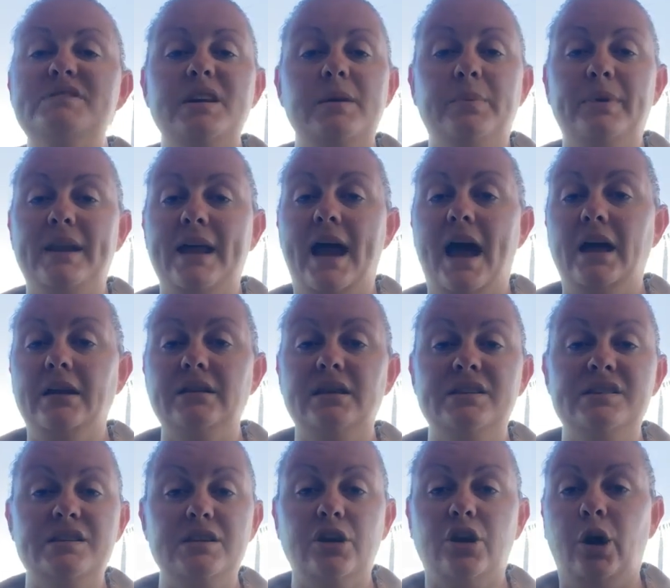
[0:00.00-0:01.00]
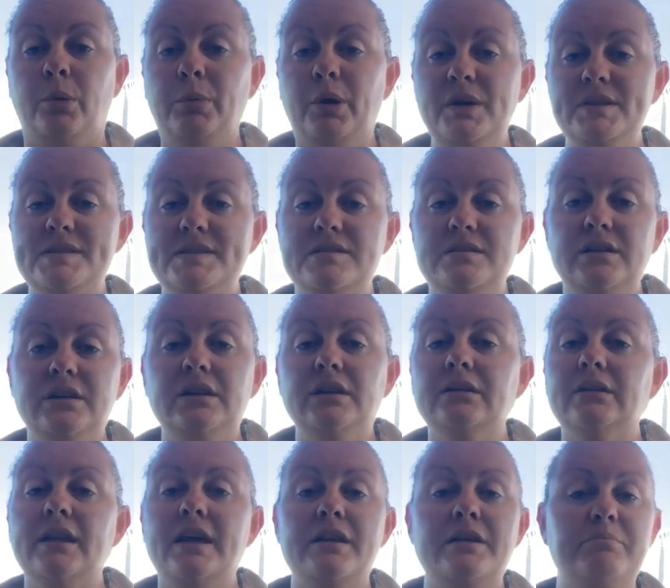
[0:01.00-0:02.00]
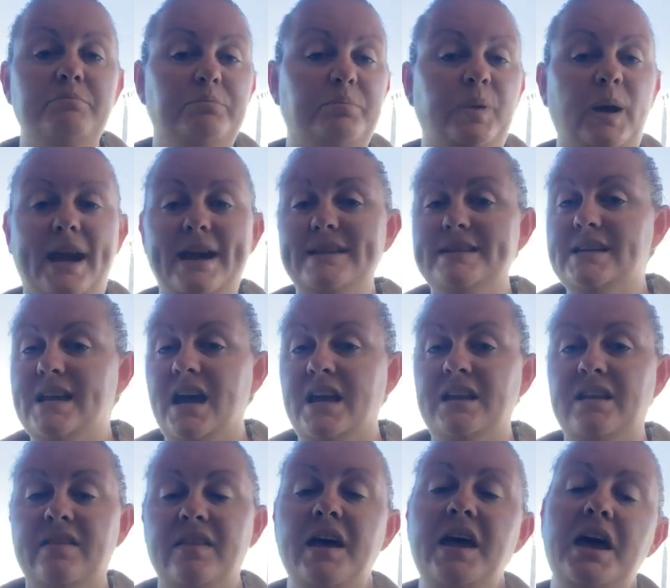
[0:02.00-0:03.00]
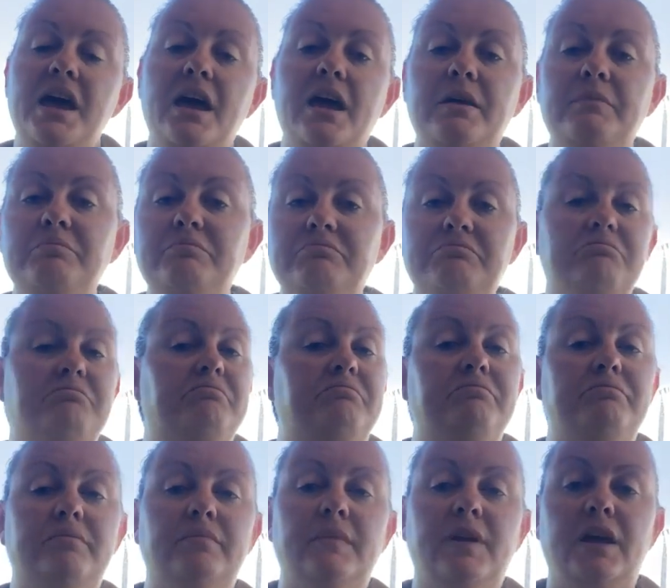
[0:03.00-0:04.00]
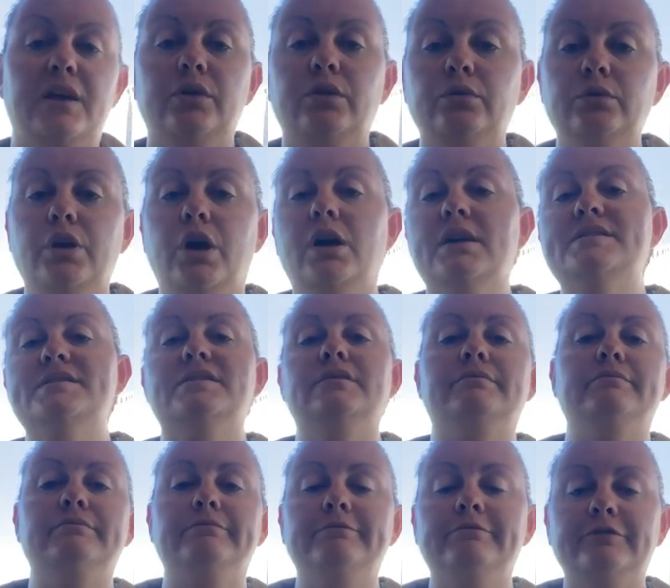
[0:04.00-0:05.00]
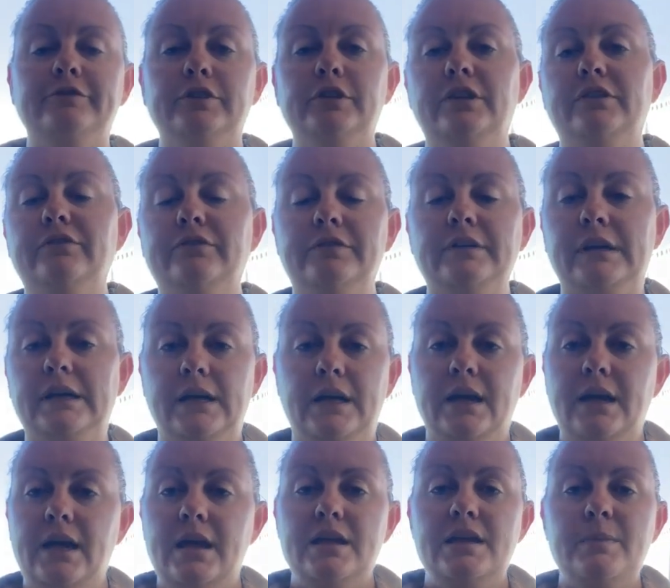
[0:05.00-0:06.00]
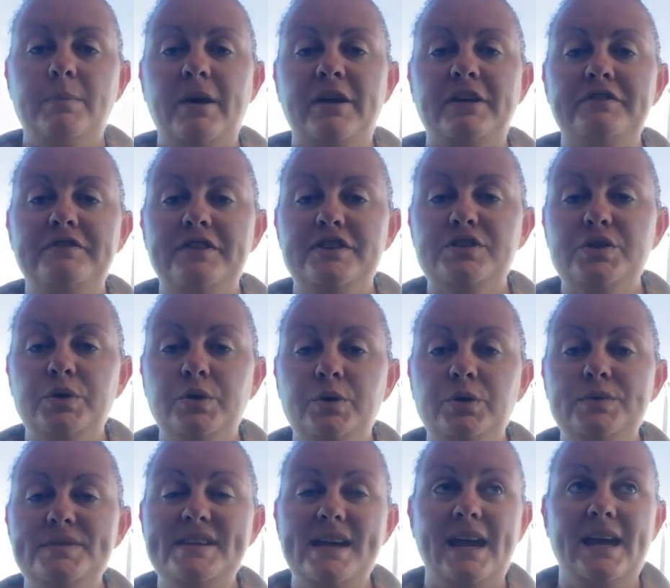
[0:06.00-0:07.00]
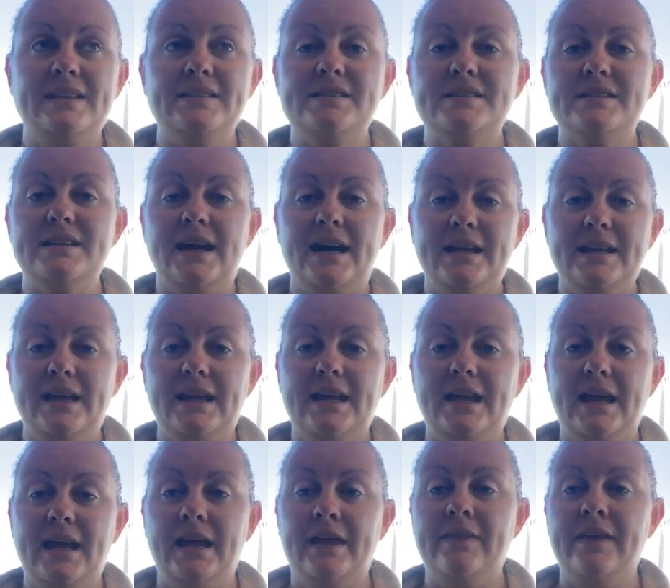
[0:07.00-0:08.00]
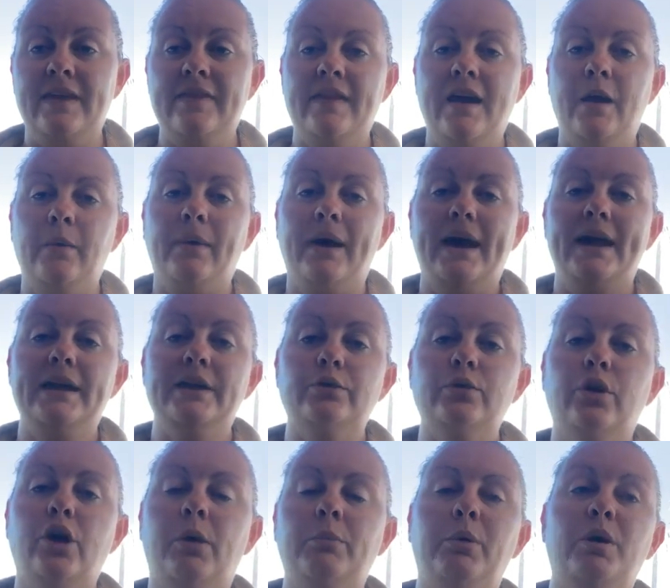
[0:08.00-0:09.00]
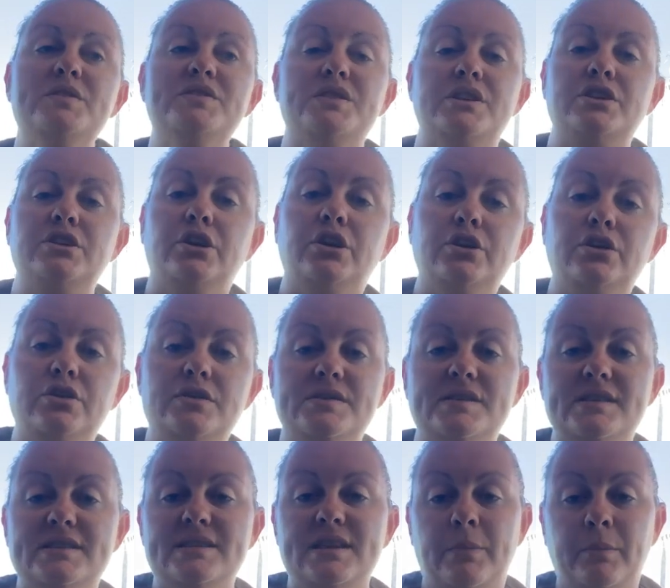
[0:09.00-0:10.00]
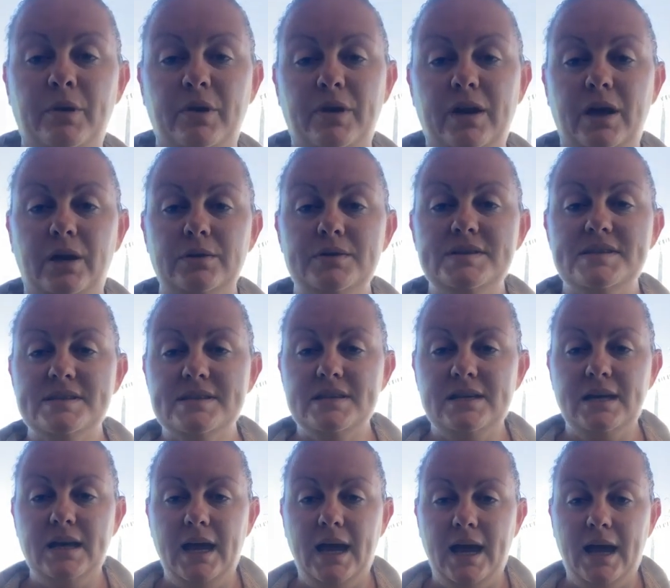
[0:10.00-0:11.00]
tip it out into your compost, let it break down in there, get all nice and full of your beneficials, and start again, and then that way it'll compost and you can use it somewhere else.